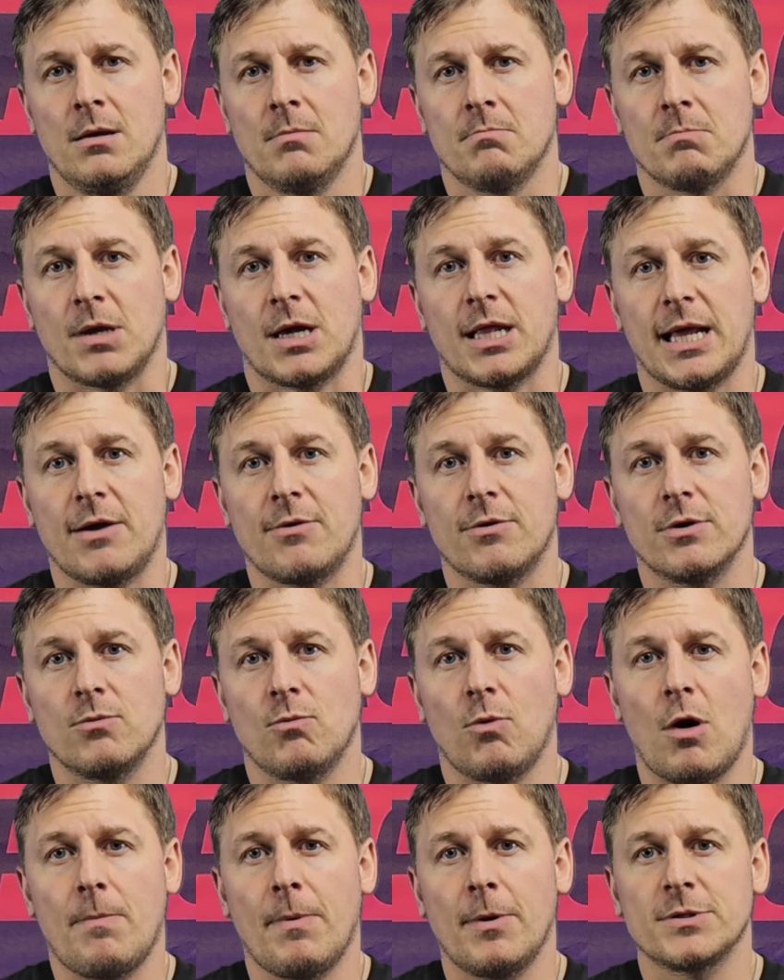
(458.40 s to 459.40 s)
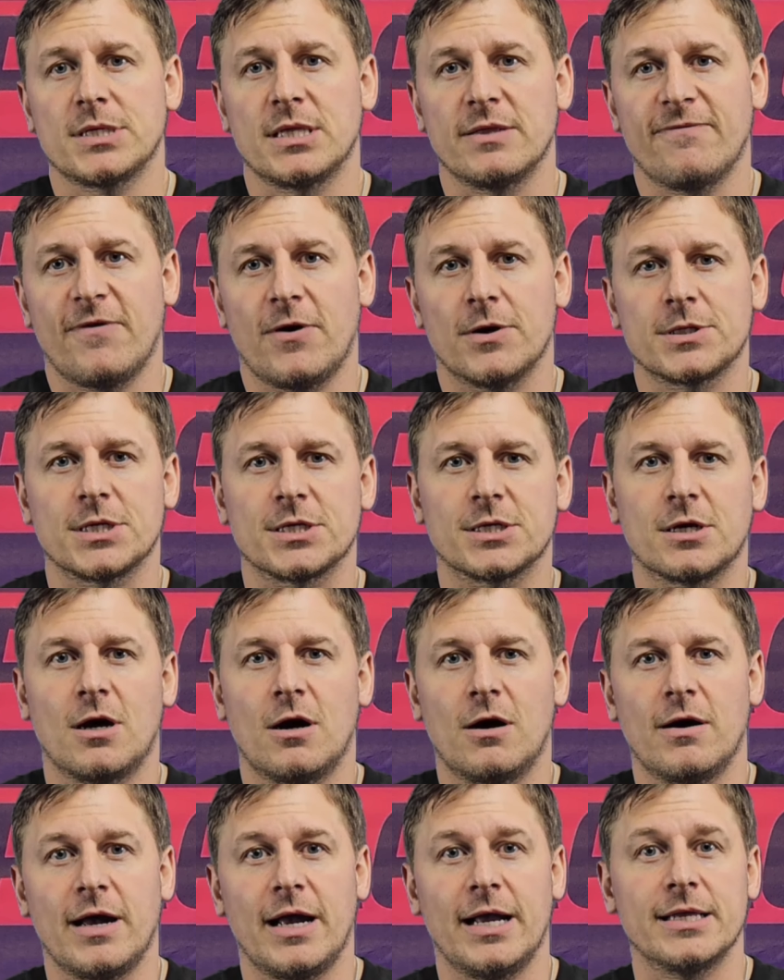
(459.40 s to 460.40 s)
McLaren, while boasting the fastest
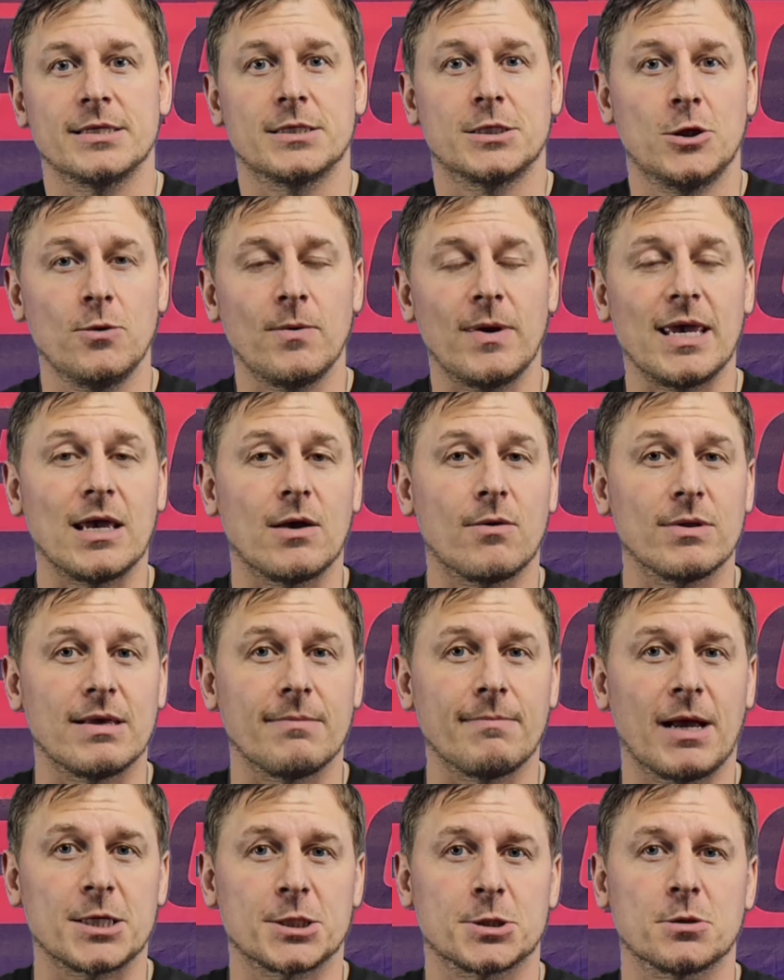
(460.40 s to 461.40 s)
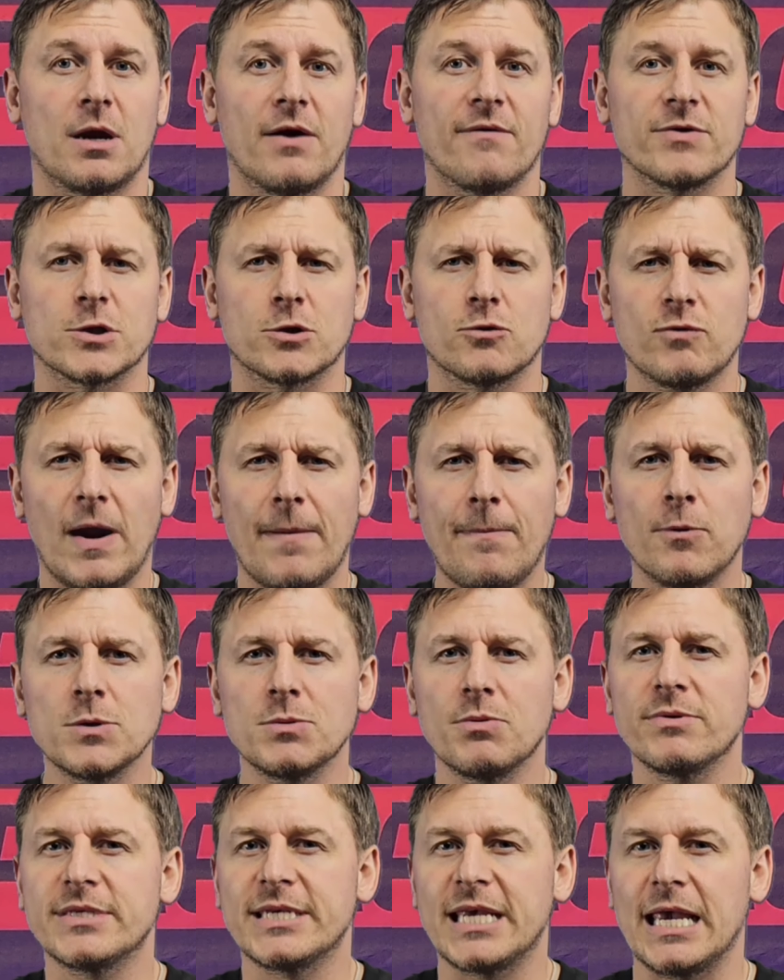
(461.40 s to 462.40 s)
car and 2 equally matched drivers, grapples
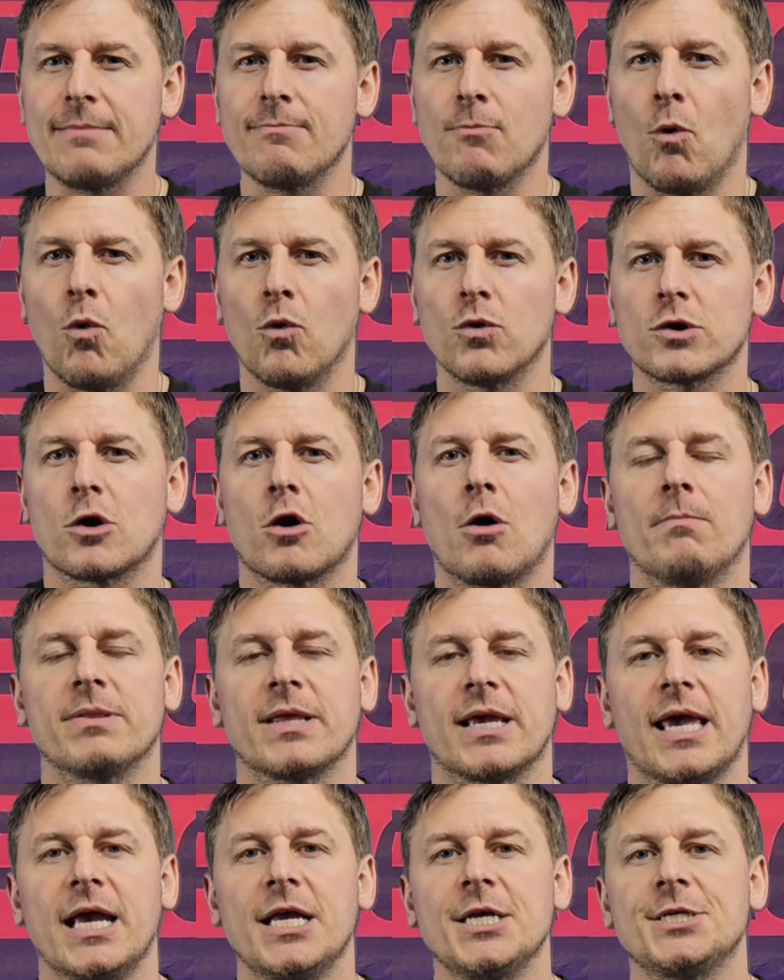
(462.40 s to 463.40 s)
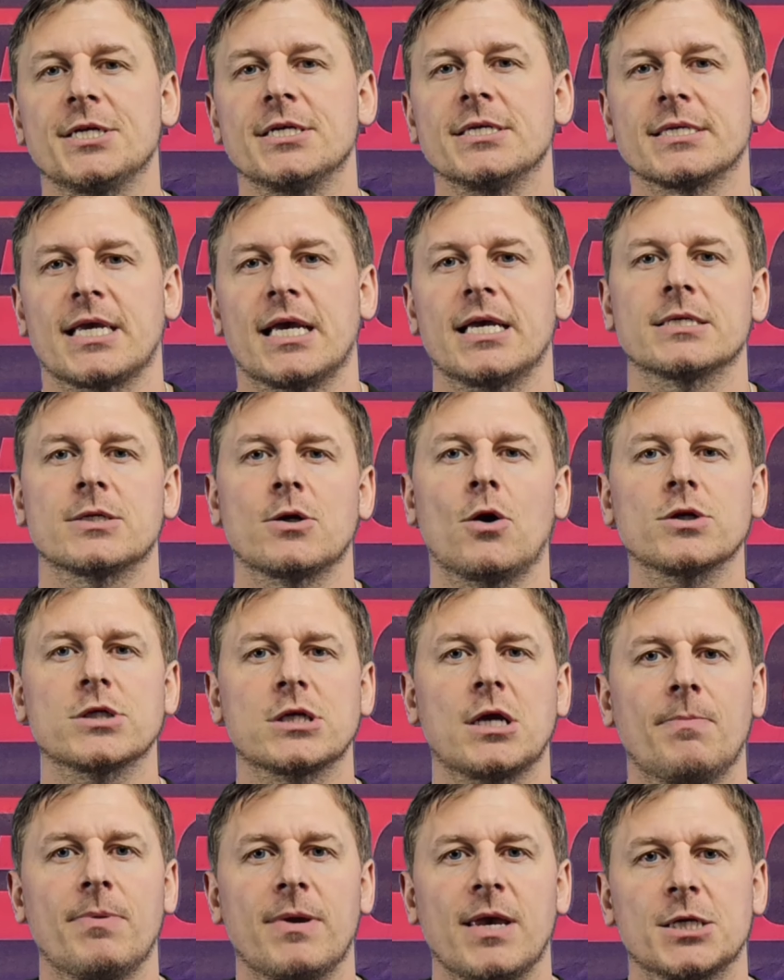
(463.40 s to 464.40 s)
with team order complications as
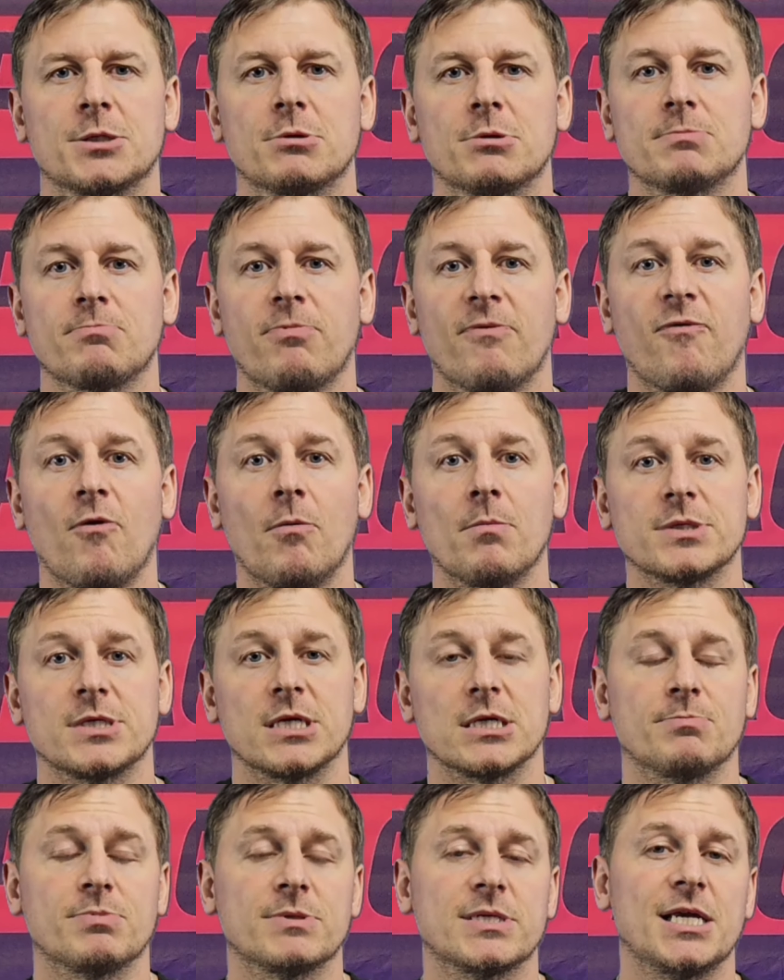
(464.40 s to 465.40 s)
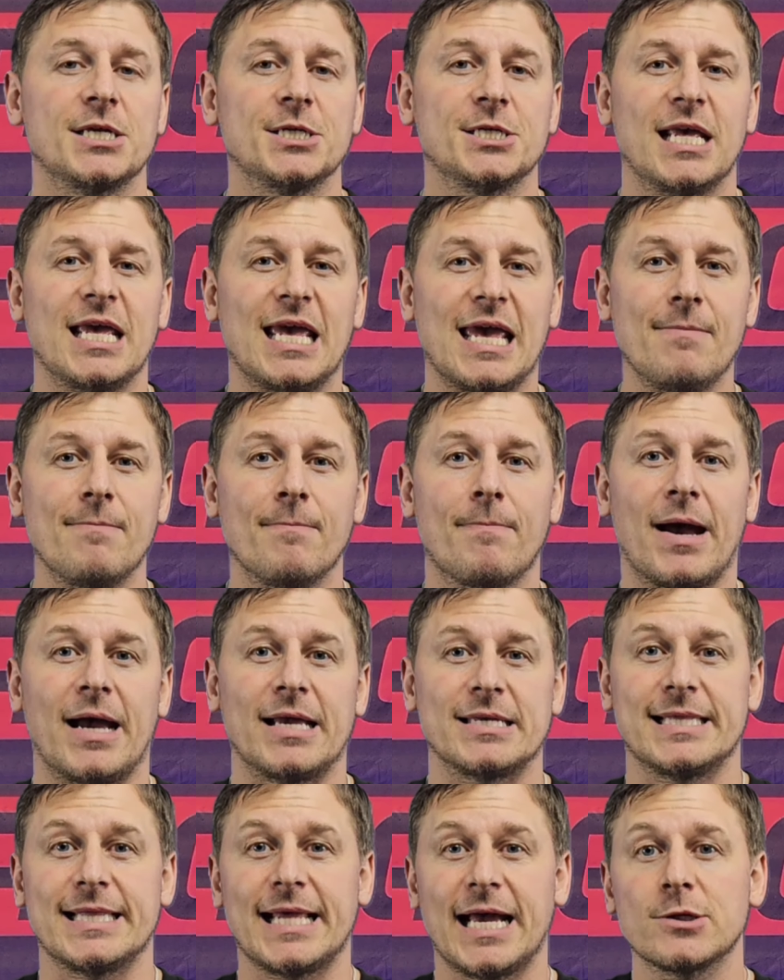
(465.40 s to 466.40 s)
Oscar Piastri's performances potentially
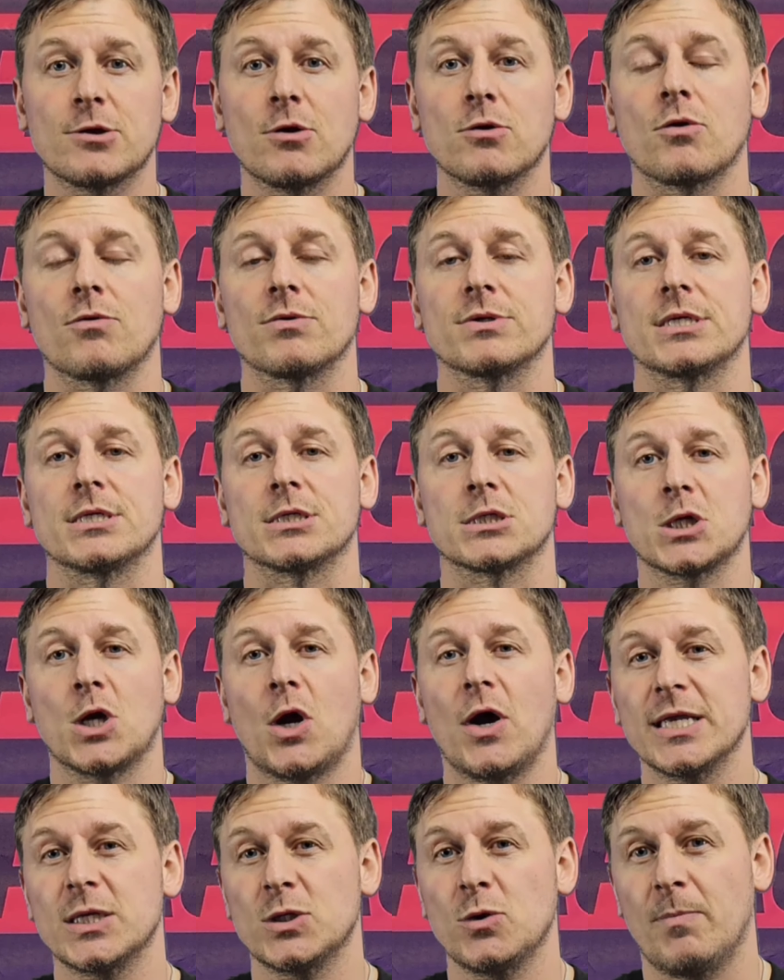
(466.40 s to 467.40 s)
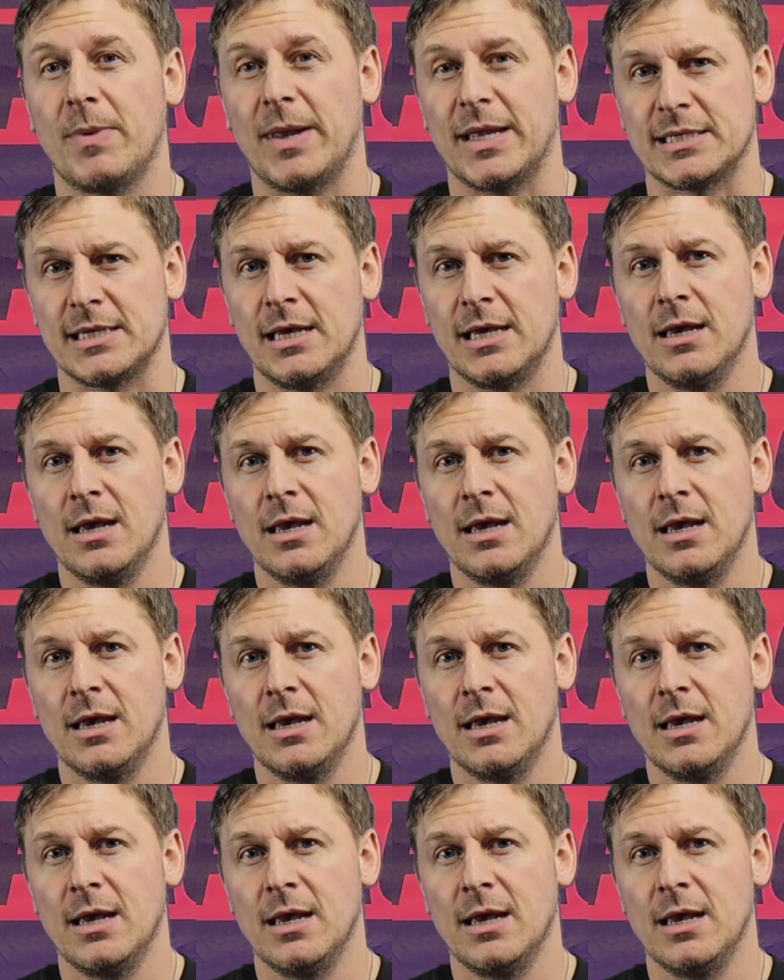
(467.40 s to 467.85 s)
impact Lando Norris's title bid.